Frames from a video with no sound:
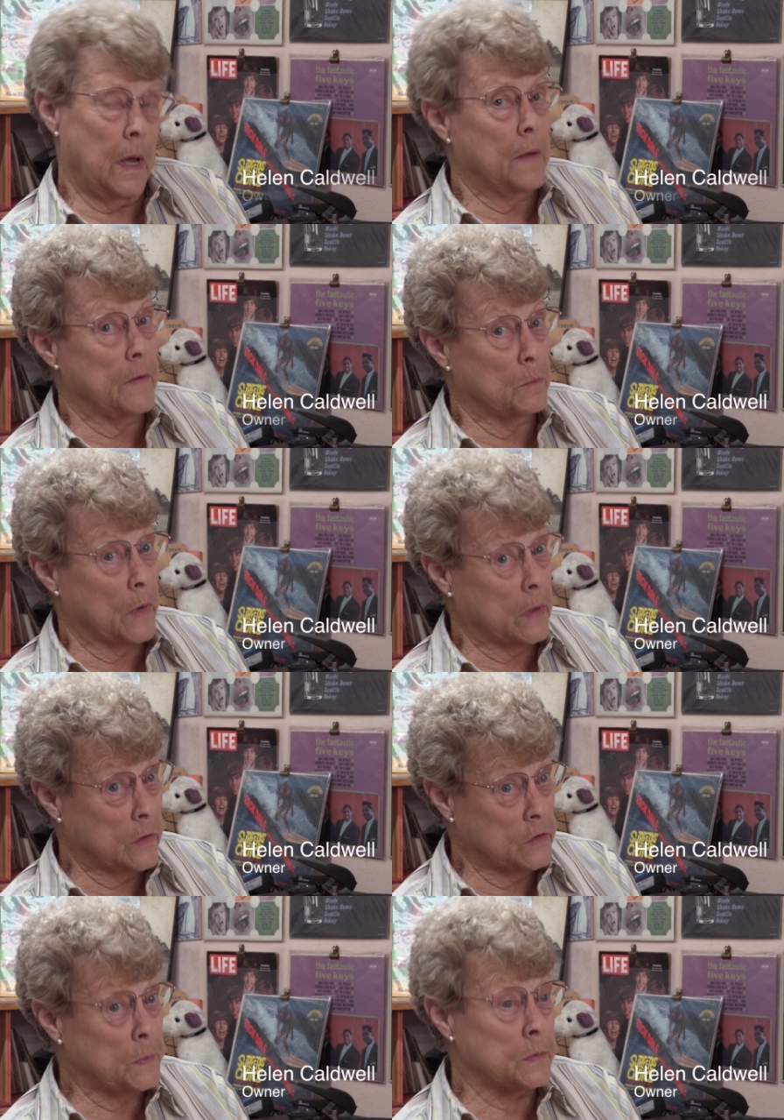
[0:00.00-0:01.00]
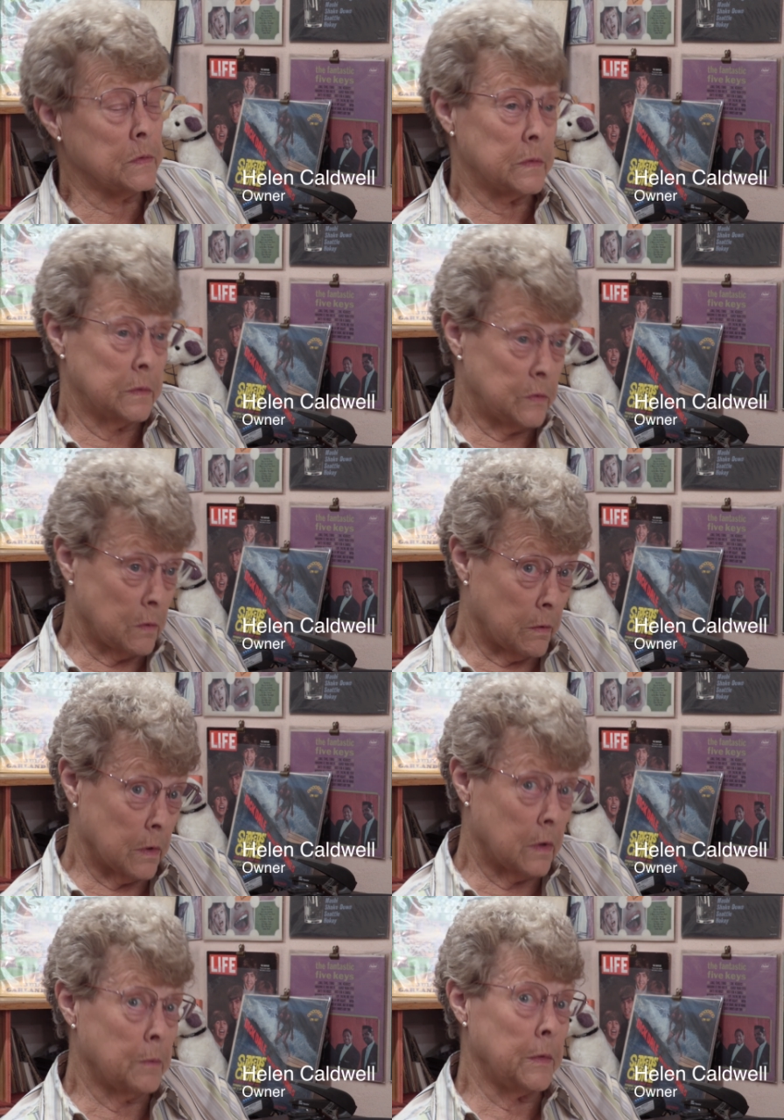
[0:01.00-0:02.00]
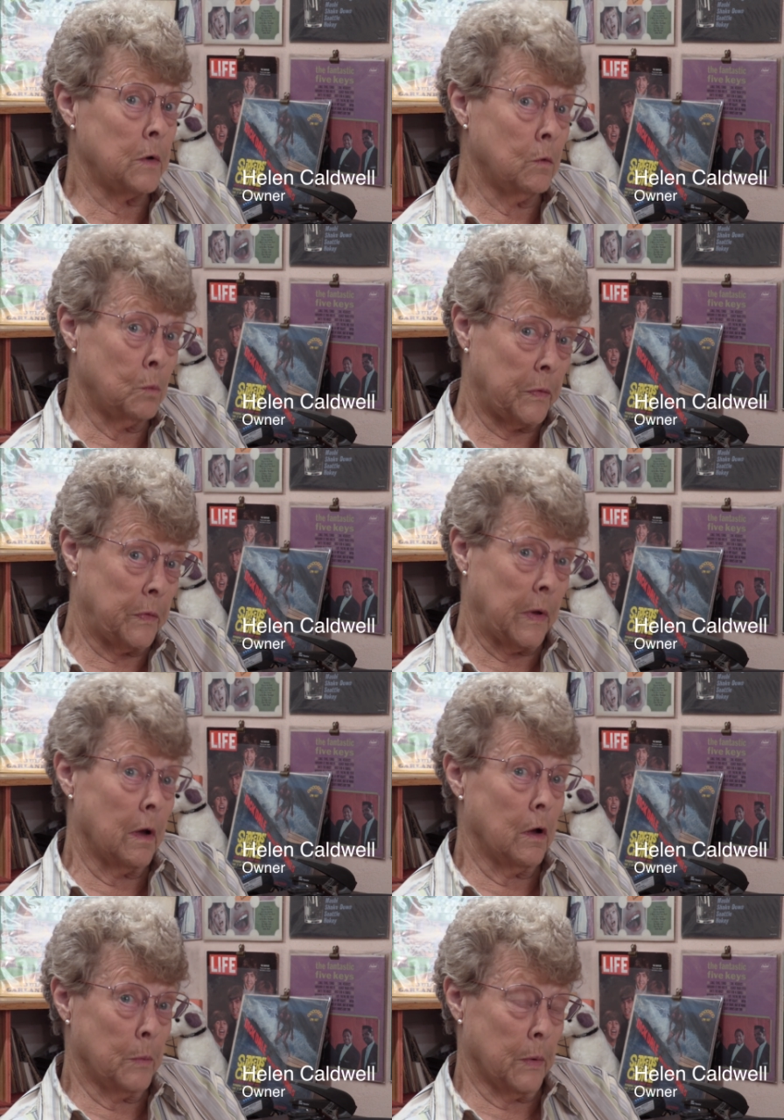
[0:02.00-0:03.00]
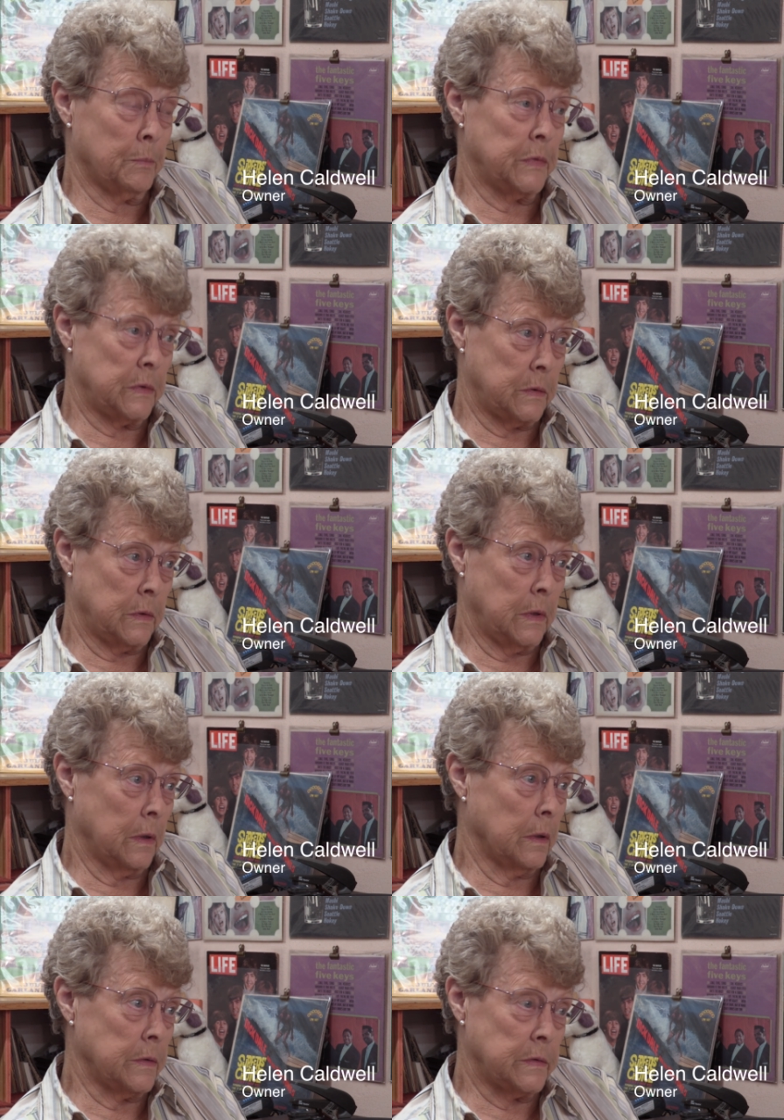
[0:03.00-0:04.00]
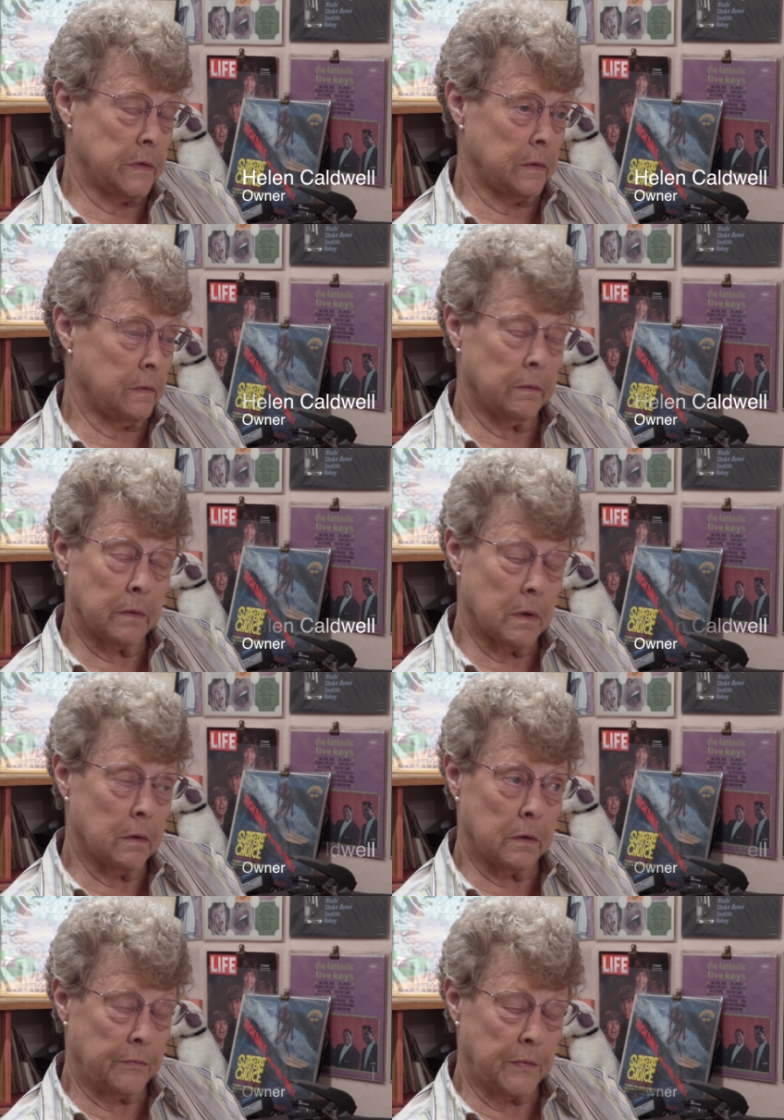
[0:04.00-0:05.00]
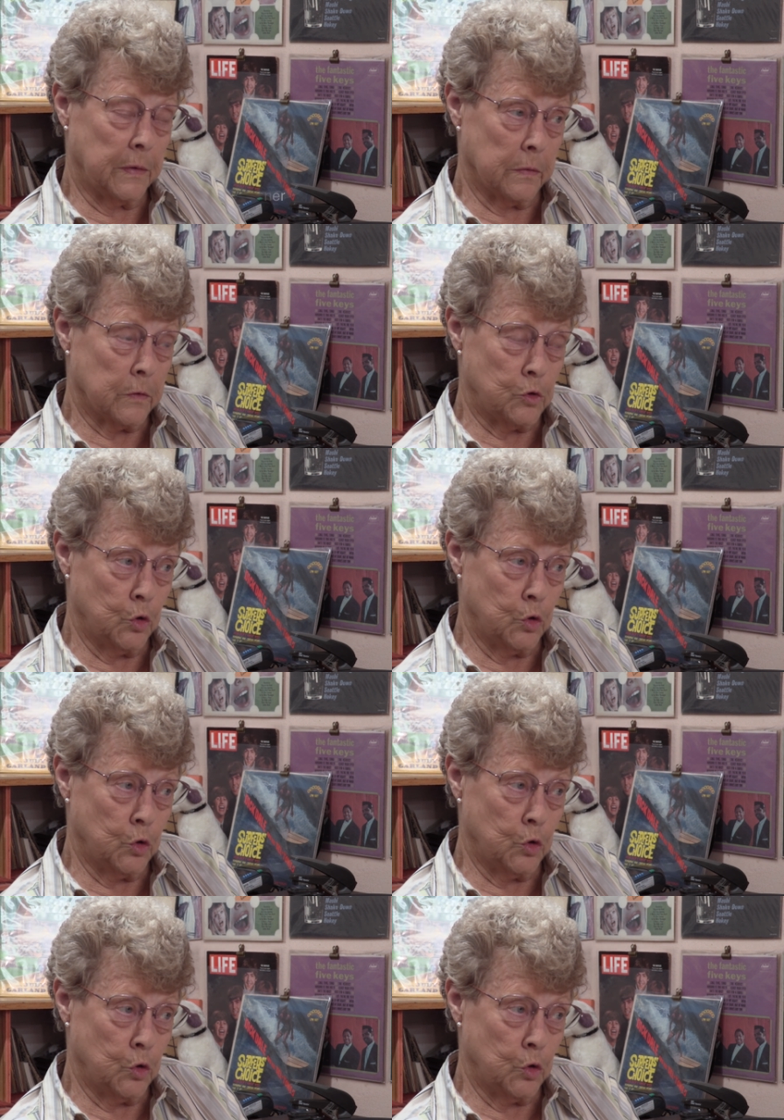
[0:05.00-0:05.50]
And then my husband started coming home with the albums, and I said, they're not going to fit on the